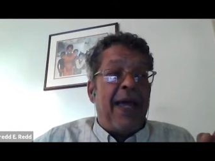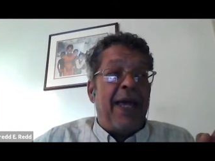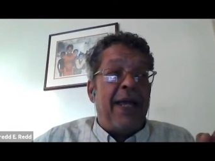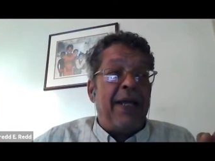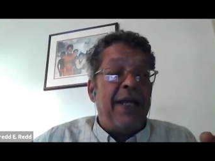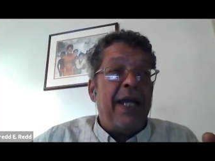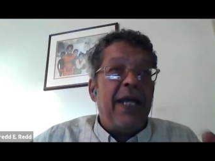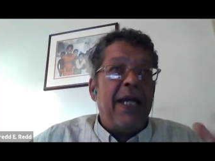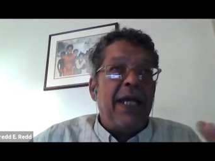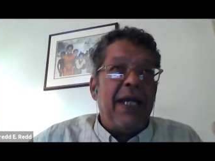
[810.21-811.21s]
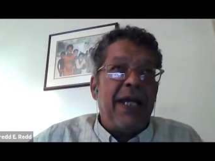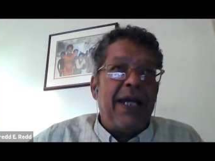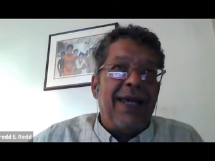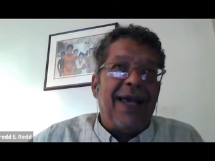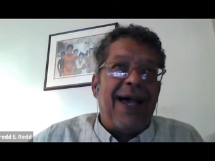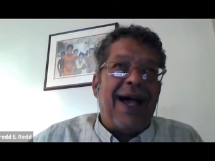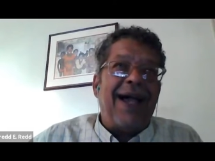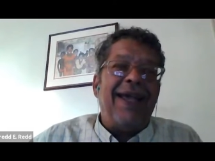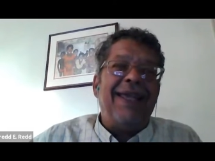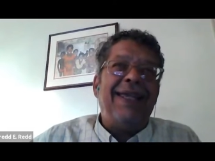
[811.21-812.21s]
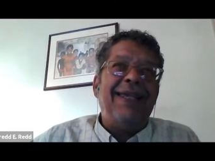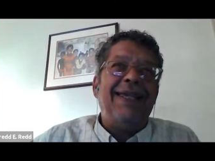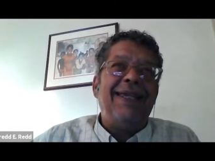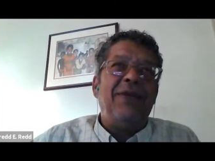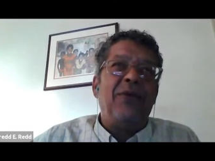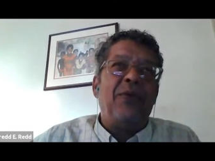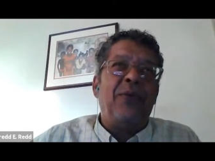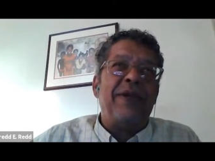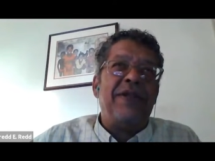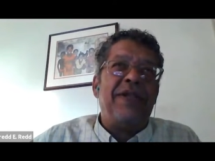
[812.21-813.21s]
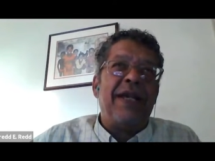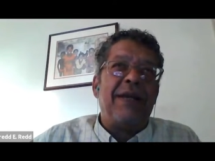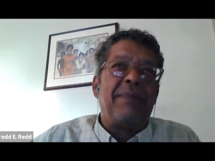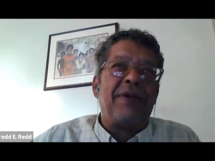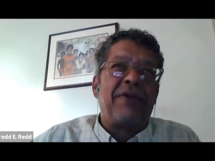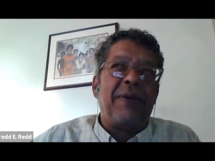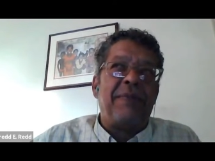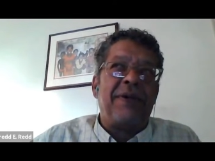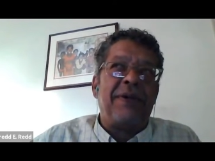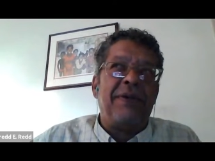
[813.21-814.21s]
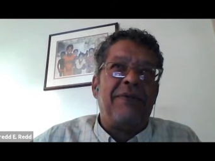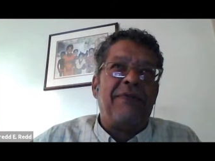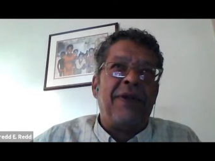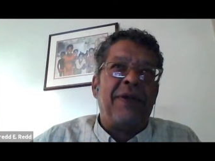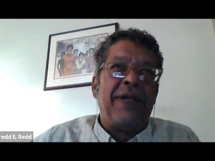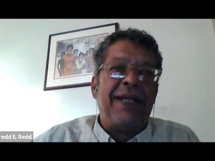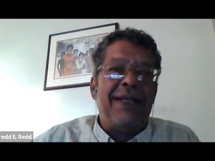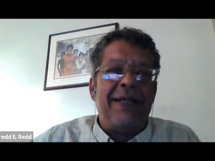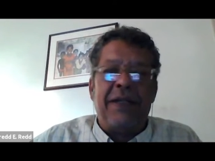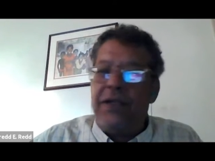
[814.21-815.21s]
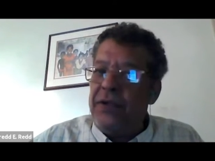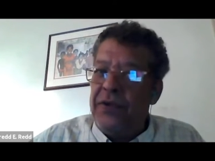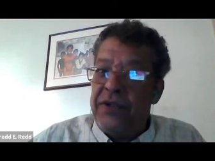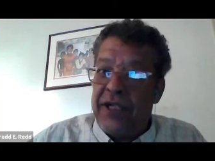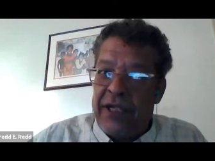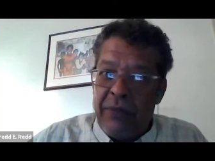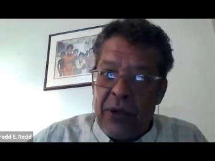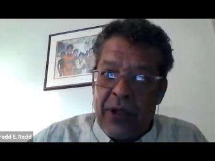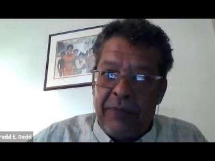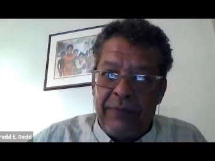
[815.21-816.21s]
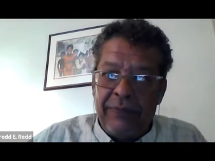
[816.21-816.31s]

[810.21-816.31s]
and he was getting a prescription filled that he didn't use anymore,